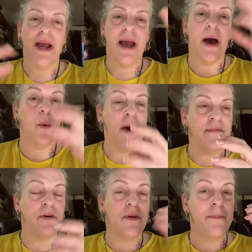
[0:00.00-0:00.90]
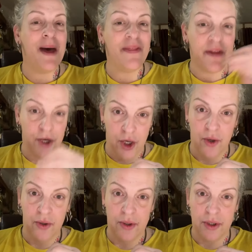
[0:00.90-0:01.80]
However, the method
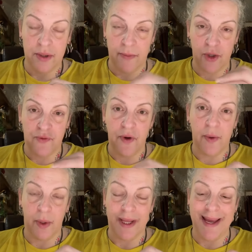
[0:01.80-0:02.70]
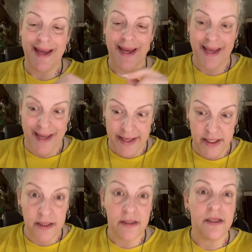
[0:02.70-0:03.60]
used most frequently
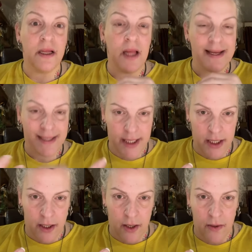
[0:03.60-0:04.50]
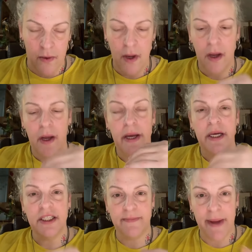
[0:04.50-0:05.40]
is the Latino
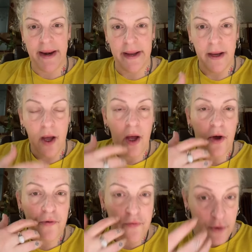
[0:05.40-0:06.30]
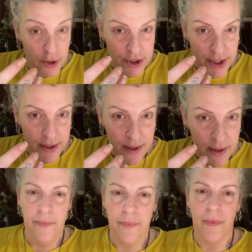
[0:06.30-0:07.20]
Hispanic version.
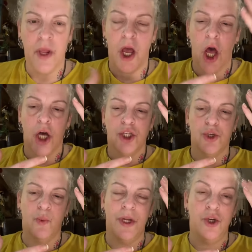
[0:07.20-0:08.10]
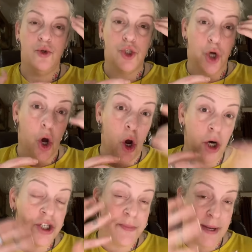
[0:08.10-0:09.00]
So when you
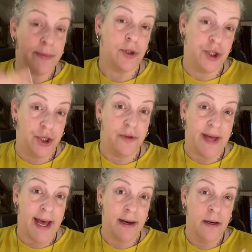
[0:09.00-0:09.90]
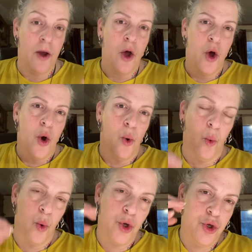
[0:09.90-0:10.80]
charge people to do that,
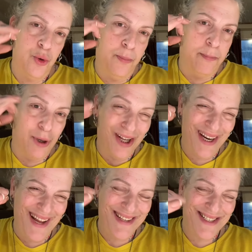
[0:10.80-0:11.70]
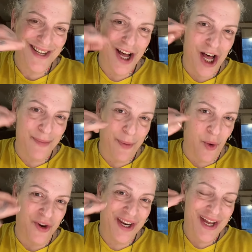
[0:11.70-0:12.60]
or you put it up
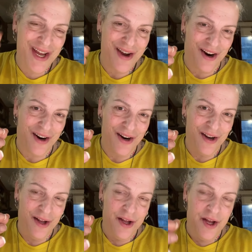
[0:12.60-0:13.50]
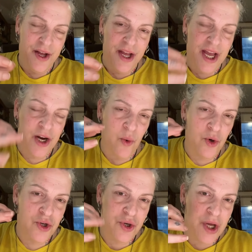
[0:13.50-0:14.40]
on here in
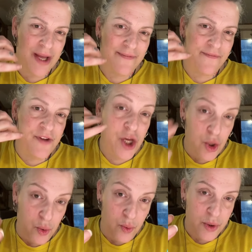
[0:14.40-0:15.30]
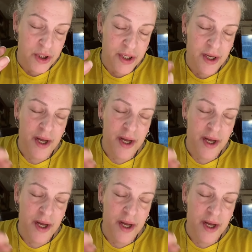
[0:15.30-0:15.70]
order to get views,